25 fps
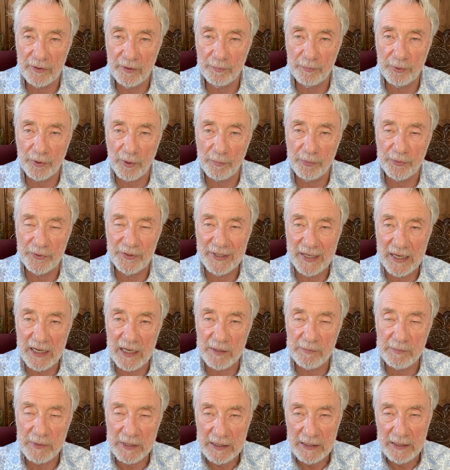a proper
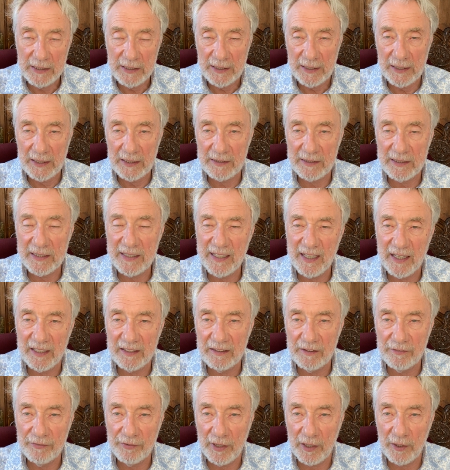name, and he had
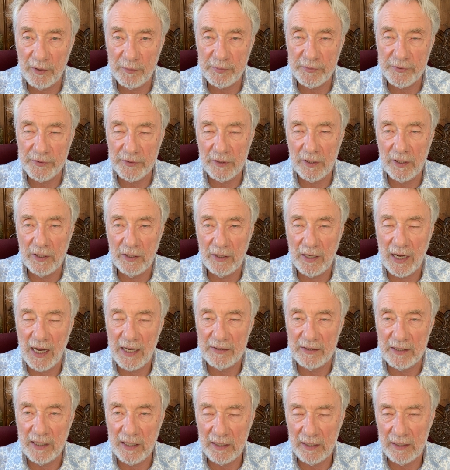developed
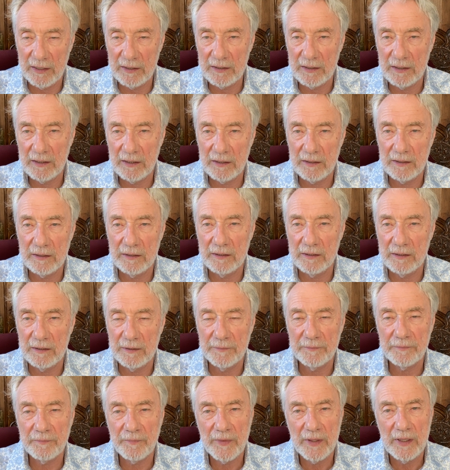ANELA,
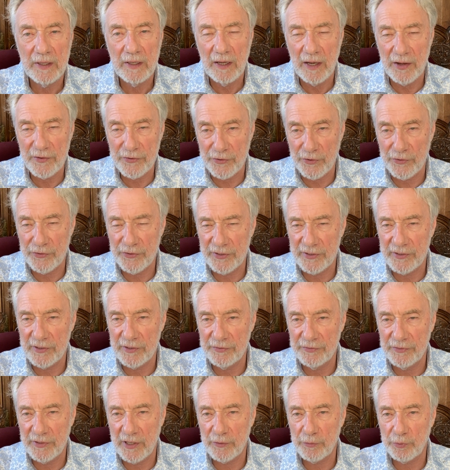
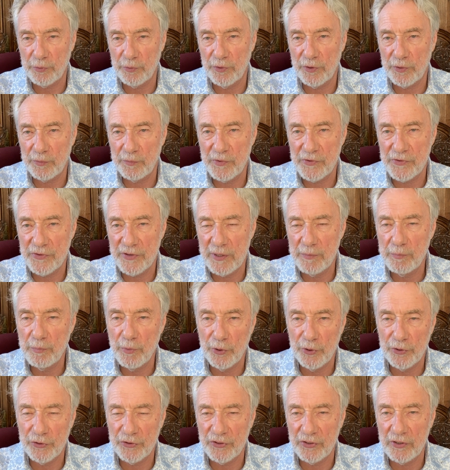associative network with
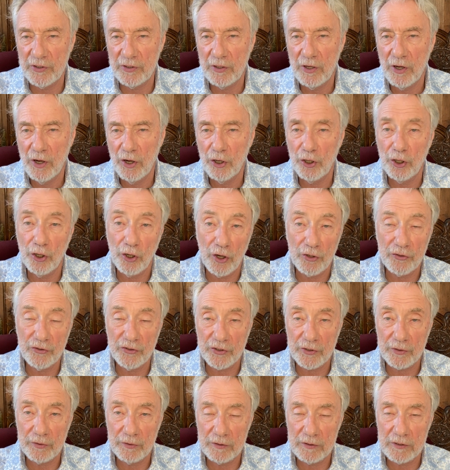emergent
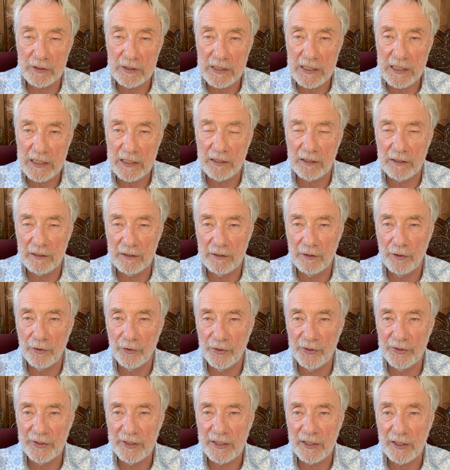logical and
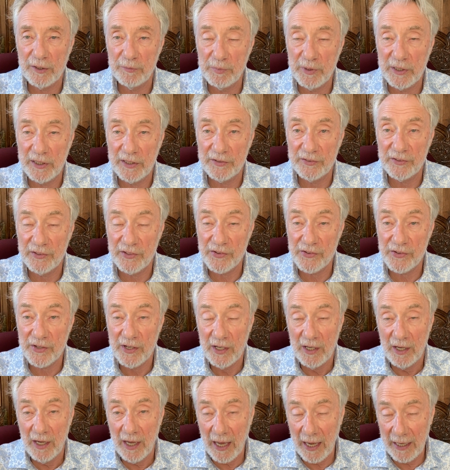learning abilities.
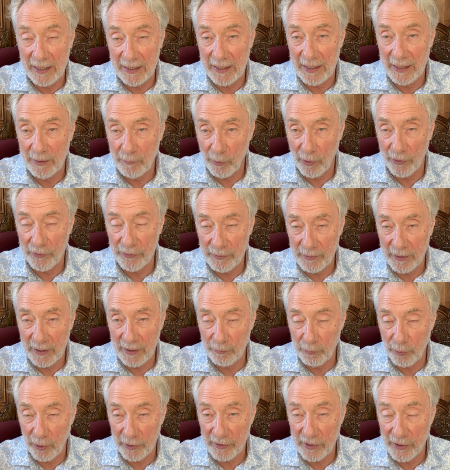I.e.,
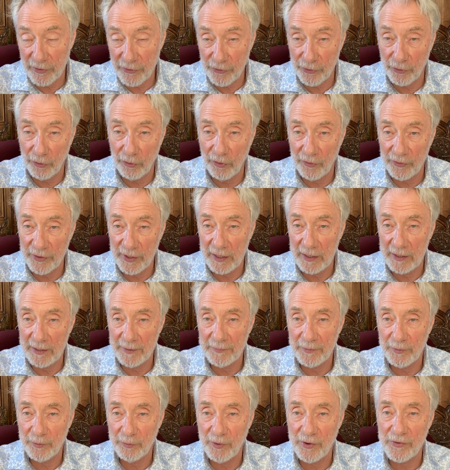what he saw
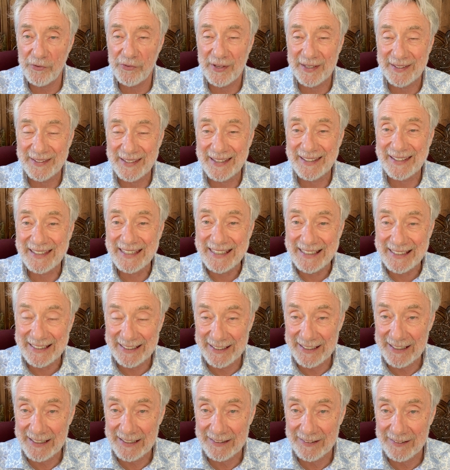there was that
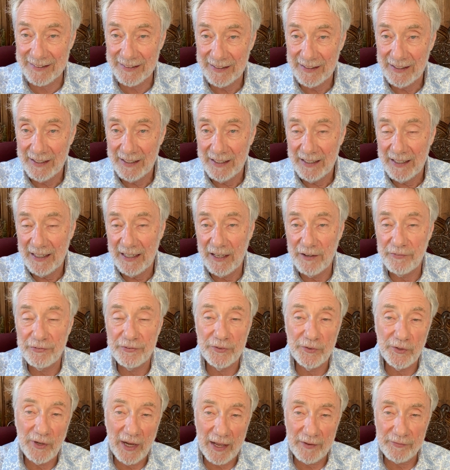indeed, if
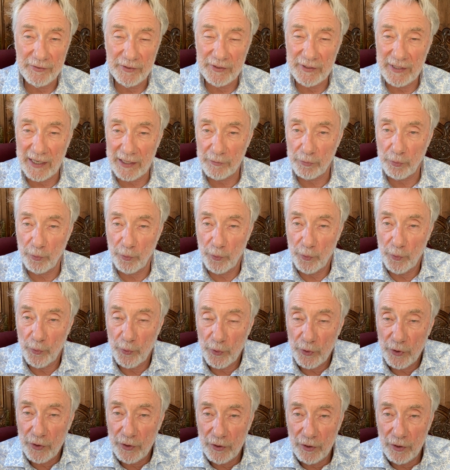you have a network